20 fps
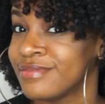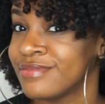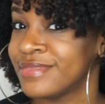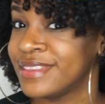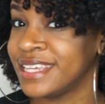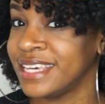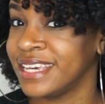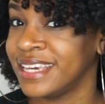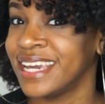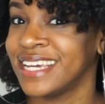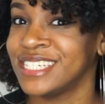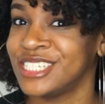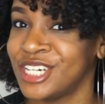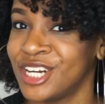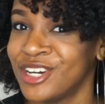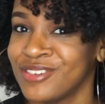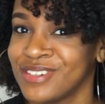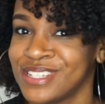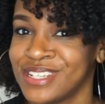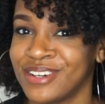the
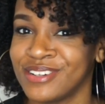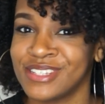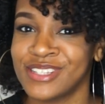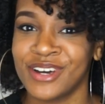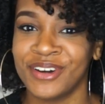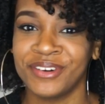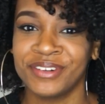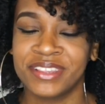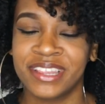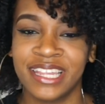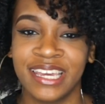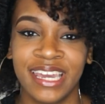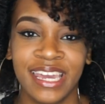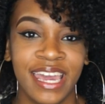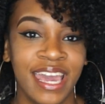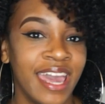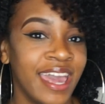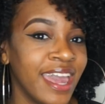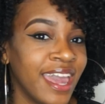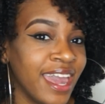gel results only.